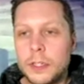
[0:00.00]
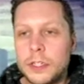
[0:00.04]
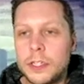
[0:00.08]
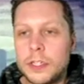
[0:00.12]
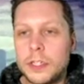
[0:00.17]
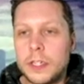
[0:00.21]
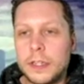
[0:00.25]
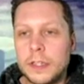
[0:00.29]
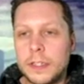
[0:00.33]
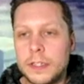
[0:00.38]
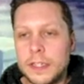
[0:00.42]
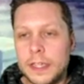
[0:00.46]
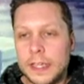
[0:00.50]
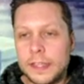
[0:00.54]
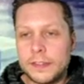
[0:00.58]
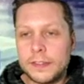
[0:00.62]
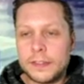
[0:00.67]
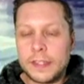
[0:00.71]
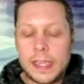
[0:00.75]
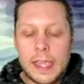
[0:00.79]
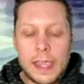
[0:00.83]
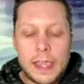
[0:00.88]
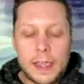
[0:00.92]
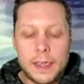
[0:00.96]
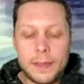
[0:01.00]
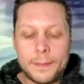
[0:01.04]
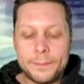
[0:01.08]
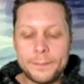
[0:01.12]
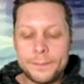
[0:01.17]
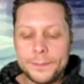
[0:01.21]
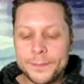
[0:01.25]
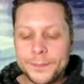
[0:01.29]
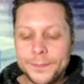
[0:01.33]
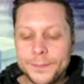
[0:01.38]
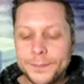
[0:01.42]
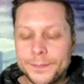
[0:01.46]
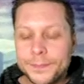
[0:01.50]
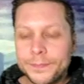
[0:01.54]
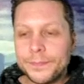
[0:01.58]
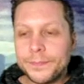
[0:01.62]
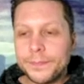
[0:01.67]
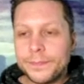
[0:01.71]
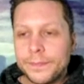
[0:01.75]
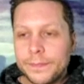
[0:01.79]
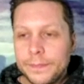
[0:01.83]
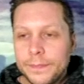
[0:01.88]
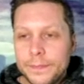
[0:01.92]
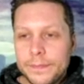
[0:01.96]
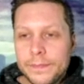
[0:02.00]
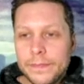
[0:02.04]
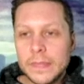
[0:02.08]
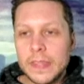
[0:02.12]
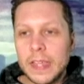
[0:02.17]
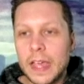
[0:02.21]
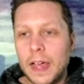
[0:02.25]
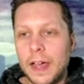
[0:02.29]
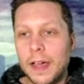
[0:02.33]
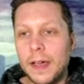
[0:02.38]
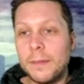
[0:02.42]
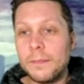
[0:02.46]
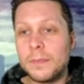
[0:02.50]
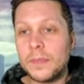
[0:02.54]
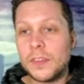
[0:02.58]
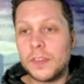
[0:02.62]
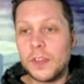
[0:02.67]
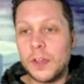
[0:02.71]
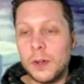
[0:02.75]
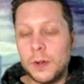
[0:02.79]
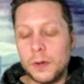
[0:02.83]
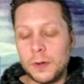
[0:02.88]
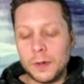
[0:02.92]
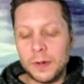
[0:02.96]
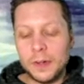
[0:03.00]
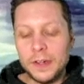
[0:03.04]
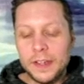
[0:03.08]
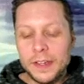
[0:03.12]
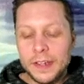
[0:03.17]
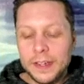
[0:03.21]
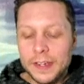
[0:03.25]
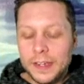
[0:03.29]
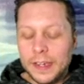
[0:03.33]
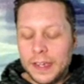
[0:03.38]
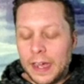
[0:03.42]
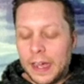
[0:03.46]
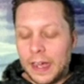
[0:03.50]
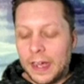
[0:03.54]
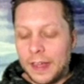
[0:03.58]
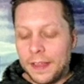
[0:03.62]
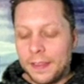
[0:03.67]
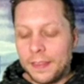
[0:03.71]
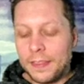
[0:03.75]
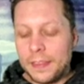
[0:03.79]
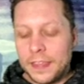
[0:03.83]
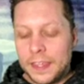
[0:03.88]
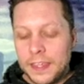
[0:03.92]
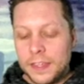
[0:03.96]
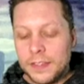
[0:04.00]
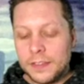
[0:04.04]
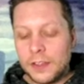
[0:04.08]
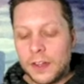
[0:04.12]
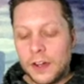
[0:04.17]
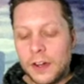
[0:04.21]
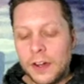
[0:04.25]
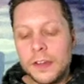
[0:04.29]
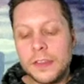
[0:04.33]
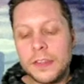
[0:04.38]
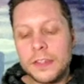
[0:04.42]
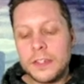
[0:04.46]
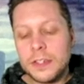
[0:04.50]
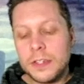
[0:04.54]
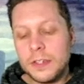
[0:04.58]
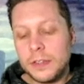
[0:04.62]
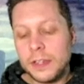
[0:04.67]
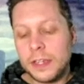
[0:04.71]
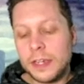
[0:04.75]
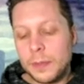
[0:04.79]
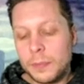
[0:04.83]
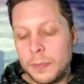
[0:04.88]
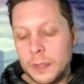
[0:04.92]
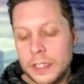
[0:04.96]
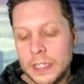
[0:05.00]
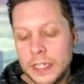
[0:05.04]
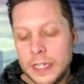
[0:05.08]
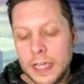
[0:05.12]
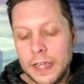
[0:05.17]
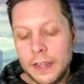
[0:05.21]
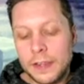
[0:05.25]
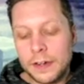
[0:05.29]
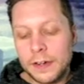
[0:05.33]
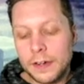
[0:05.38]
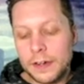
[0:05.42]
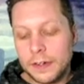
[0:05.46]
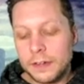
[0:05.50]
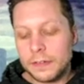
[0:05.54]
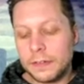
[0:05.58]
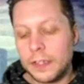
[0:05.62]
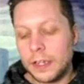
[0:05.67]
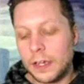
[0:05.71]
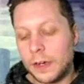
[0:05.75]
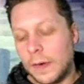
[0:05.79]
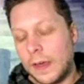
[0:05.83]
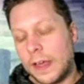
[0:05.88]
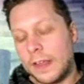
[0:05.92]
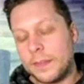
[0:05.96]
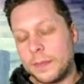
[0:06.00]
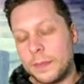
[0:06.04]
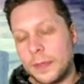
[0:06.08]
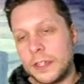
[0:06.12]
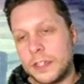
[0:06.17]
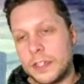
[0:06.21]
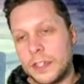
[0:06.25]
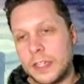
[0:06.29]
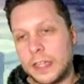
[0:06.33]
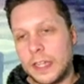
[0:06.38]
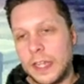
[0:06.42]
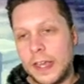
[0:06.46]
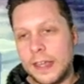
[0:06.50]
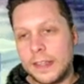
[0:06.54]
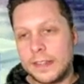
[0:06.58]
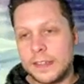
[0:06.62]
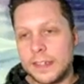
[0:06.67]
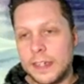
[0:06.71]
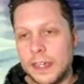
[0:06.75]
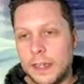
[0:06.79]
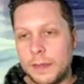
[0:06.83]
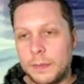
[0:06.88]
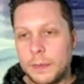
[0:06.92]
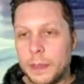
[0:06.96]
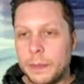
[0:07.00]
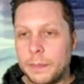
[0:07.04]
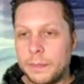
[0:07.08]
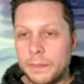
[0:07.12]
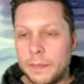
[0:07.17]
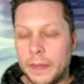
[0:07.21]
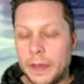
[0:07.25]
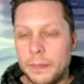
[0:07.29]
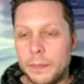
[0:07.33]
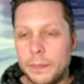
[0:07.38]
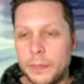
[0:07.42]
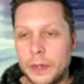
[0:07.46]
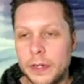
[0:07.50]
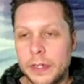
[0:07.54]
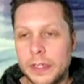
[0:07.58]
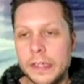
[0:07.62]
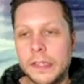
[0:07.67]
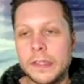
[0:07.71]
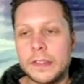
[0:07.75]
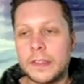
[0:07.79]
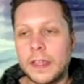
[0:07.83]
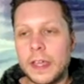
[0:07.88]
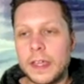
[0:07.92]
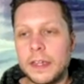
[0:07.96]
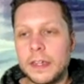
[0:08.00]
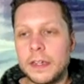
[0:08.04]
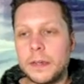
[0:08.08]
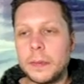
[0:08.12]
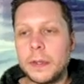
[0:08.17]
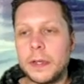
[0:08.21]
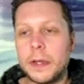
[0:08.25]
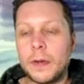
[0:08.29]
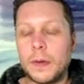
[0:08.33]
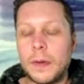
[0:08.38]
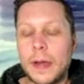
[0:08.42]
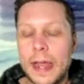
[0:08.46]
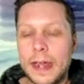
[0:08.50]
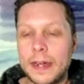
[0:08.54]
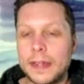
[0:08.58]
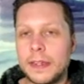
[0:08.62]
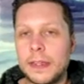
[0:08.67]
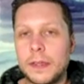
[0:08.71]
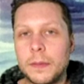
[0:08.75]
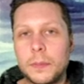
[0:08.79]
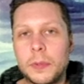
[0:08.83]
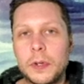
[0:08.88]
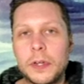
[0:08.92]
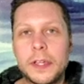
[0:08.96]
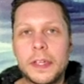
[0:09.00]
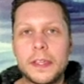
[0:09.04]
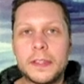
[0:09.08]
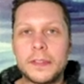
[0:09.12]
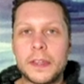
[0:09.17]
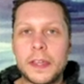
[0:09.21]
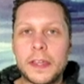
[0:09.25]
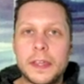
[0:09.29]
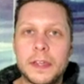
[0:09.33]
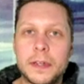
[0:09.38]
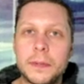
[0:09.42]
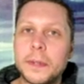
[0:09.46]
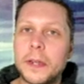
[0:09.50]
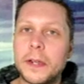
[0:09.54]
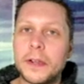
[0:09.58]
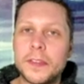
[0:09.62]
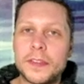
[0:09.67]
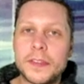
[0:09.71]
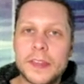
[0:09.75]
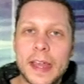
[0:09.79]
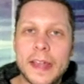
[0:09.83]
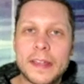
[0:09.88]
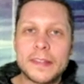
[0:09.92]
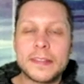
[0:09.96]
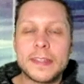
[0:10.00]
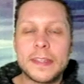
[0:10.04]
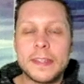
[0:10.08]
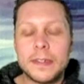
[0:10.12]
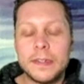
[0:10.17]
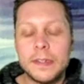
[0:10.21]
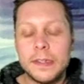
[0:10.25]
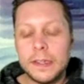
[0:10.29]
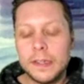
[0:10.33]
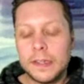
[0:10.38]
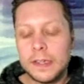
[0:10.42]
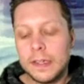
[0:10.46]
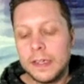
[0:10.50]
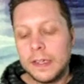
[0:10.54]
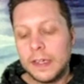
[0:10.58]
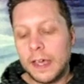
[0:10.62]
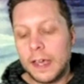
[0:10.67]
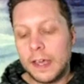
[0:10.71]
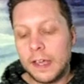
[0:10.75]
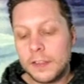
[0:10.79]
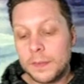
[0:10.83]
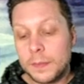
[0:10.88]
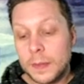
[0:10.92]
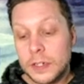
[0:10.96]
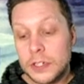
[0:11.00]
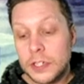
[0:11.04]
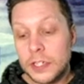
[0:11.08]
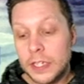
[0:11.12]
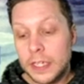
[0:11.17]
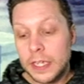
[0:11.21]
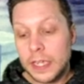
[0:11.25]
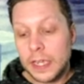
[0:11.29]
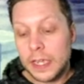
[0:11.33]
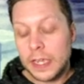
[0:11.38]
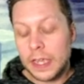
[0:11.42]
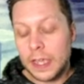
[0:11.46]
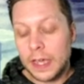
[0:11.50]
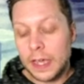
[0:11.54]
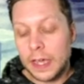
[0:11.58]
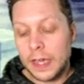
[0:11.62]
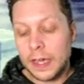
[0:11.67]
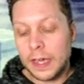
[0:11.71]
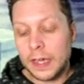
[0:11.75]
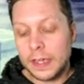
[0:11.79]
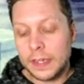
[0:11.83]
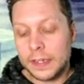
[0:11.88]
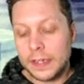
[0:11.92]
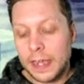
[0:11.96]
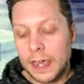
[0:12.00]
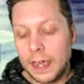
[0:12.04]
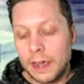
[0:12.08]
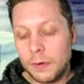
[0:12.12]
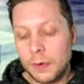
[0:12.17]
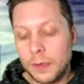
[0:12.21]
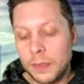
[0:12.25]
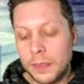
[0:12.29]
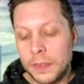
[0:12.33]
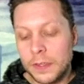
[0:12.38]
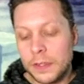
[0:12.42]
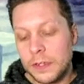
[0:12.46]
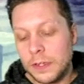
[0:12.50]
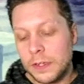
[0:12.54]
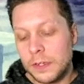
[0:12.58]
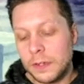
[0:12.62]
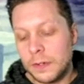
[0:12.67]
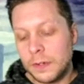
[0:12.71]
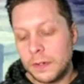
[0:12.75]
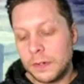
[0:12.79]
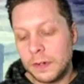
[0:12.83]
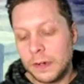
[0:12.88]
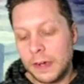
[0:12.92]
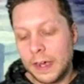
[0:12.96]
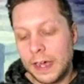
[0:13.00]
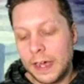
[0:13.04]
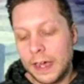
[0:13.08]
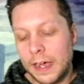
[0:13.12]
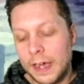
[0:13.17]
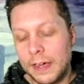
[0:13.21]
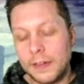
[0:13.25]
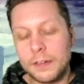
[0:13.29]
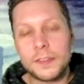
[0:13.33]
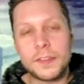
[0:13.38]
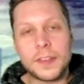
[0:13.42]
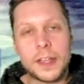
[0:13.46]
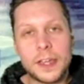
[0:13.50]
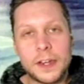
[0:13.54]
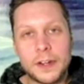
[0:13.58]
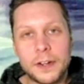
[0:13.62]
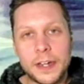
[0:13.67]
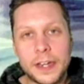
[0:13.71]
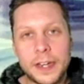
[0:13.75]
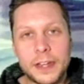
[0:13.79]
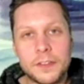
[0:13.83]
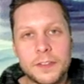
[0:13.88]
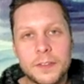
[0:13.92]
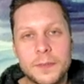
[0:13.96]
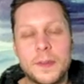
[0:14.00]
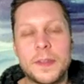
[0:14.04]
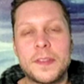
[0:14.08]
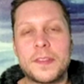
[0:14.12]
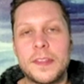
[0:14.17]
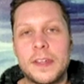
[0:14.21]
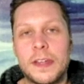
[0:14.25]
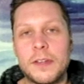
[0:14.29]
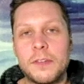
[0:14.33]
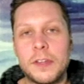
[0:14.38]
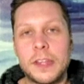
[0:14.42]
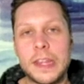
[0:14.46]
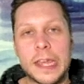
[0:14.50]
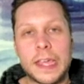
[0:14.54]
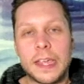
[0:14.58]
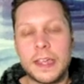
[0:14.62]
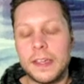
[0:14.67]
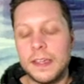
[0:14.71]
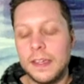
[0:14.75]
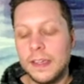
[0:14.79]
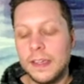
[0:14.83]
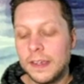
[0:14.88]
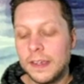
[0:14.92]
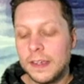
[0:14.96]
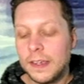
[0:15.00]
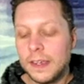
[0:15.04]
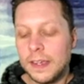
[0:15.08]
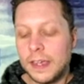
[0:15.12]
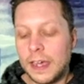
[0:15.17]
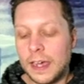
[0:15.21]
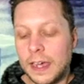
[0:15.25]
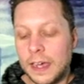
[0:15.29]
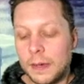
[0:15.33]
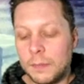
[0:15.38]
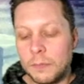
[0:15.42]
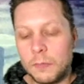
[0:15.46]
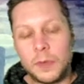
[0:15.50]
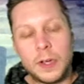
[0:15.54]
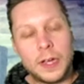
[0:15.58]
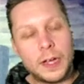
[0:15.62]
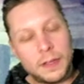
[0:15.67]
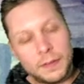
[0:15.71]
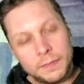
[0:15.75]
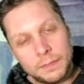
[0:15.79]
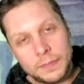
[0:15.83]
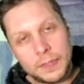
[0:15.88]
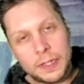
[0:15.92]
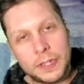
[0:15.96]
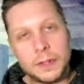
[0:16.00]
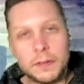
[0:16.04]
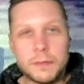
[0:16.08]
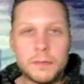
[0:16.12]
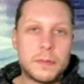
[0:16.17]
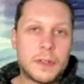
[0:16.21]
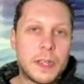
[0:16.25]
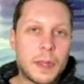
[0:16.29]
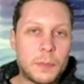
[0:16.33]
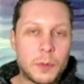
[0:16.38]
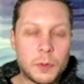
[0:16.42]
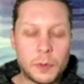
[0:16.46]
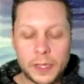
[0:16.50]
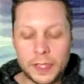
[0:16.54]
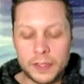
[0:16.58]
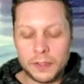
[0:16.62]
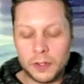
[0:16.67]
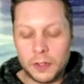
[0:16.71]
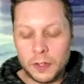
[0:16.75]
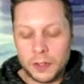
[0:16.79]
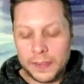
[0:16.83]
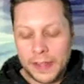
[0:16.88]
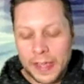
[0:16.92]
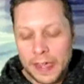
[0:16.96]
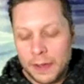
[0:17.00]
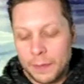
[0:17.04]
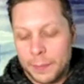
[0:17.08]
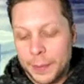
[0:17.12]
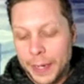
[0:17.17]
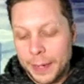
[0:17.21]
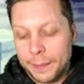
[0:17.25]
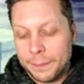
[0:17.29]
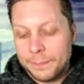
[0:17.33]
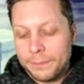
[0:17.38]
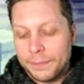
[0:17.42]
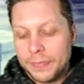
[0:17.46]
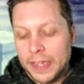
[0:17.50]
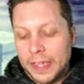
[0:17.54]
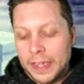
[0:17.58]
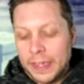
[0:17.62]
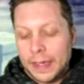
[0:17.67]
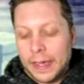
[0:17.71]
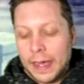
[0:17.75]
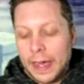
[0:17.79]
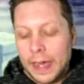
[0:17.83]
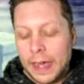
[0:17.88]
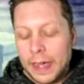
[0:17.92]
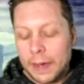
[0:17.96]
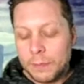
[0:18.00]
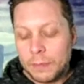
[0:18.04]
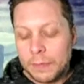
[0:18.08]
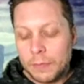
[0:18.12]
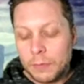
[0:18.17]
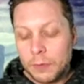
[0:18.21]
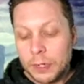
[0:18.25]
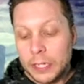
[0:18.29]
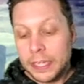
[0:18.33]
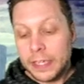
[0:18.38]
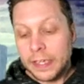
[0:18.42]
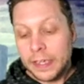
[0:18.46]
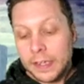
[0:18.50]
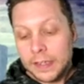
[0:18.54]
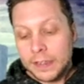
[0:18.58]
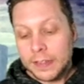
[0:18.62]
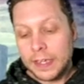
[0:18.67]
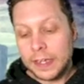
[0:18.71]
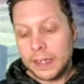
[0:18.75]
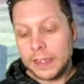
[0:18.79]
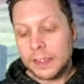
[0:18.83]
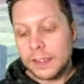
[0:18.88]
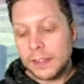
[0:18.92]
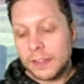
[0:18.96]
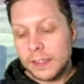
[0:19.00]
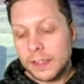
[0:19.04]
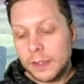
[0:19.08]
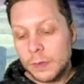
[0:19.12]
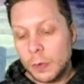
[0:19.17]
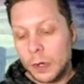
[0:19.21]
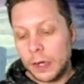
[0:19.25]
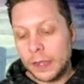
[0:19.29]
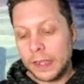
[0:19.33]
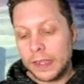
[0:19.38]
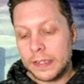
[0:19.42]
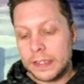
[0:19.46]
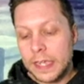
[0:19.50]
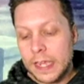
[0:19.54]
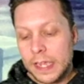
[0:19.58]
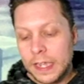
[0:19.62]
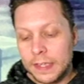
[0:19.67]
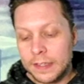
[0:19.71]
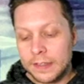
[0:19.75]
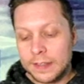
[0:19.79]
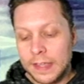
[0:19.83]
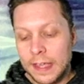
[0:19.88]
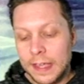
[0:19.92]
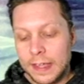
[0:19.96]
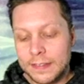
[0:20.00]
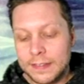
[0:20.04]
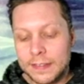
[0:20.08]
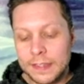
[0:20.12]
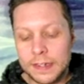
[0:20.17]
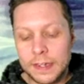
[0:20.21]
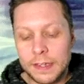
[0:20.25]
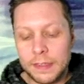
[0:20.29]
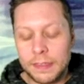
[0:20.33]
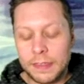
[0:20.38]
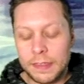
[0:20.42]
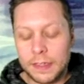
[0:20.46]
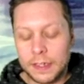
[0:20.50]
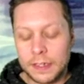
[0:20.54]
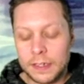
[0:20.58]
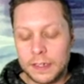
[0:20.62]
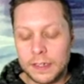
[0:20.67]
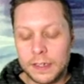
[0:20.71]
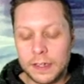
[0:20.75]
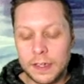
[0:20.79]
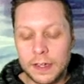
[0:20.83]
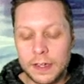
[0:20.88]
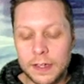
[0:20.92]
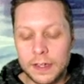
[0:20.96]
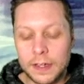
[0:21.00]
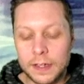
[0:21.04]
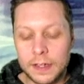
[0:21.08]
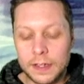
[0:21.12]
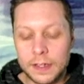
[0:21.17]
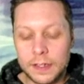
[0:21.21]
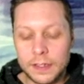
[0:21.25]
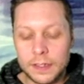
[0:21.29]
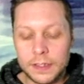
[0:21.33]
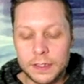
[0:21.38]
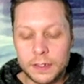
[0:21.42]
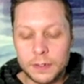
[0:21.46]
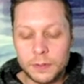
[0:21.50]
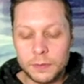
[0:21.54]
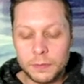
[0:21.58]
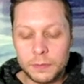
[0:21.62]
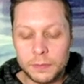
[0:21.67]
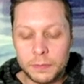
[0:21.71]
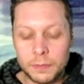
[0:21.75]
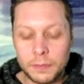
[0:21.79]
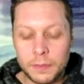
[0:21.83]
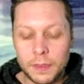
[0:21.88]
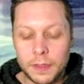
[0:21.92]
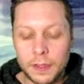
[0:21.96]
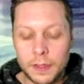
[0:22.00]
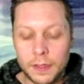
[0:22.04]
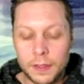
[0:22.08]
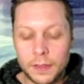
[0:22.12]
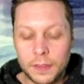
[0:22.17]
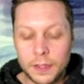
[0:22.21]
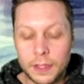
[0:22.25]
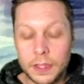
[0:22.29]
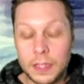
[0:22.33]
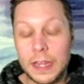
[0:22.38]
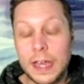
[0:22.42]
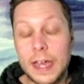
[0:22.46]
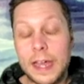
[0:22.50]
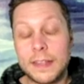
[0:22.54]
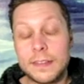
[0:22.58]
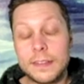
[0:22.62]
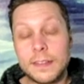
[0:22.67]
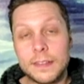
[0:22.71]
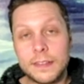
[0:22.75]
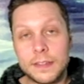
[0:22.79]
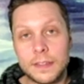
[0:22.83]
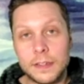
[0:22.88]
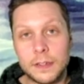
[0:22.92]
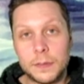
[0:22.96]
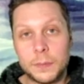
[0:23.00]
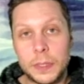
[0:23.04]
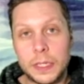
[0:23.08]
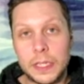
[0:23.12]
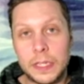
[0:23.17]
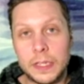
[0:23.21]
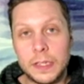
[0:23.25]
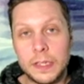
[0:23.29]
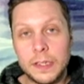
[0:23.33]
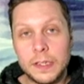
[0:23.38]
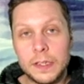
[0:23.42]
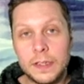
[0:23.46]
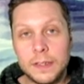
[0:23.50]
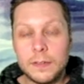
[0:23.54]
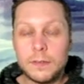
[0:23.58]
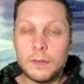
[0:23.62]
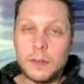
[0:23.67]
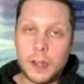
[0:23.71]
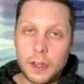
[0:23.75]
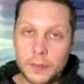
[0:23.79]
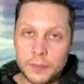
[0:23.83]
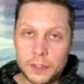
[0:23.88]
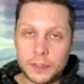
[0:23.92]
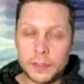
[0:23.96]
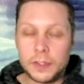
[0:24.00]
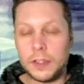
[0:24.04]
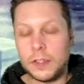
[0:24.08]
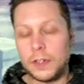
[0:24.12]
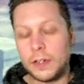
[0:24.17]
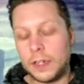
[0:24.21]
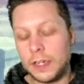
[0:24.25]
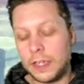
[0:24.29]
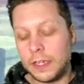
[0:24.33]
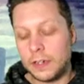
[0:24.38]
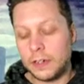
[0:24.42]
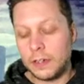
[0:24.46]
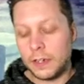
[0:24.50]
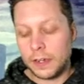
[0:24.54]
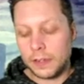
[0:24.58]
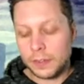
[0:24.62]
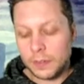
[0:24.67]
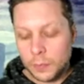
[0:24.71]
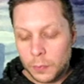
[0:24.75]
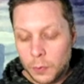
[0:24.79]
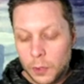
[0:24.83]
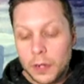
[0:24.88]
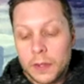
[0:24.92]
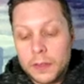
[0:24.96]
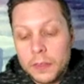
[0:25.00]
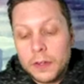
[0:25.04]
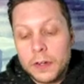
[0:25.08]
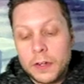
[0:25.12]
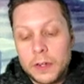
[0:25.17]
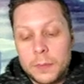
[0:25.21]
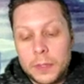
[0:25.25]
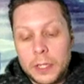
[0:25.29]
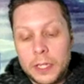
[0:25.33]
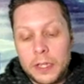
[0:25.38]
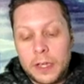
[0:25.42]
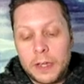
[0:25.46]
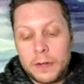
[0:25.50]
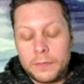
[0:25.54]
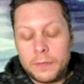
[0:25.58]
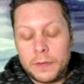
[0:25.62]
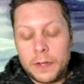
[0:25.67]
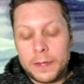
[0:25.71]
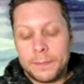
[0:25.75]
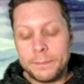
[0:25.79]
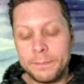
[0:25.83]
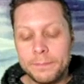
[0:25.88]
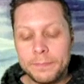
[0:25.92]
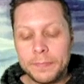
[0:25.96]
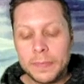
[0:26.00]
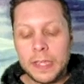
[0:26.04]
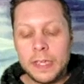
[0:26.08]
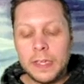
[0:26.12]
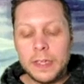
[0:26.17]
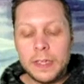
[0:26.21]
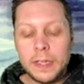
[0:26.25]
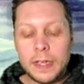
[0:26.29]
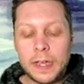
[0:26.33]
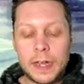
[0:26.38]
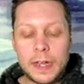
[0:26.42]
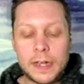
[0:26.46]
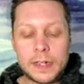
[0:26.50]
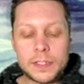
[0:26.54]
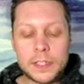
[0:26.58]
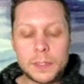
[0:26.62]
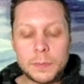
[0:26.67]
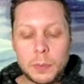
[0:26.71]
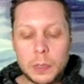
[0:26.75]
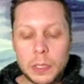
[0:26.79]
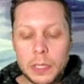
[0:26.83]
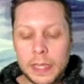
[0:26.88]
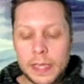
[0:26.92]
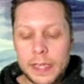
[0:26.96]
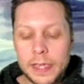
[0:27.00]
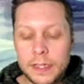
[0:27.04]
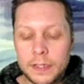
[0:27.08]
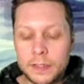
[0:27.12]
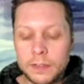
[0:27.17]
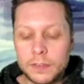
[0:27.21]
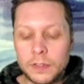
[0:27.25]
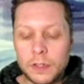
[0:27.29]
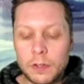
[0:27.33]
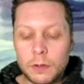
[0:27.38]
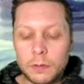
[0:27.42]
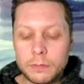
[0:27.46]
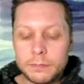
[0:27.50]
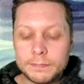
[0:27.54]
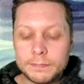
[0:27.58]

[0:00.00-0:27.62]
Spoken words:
to the desk cam. These are the two that I put together. You know, as mentioned last time, I'm pretty excited about Arachne. I'm pretty excited about Assassin, especially now with the new Outsider announcements and everything. Well, you know, a couple weeks old now, but really excited to see where they take Assassin. I think, you know, the class is going to be, obviously they're going to get a lot of support. They're going to be a lot of fun to play. So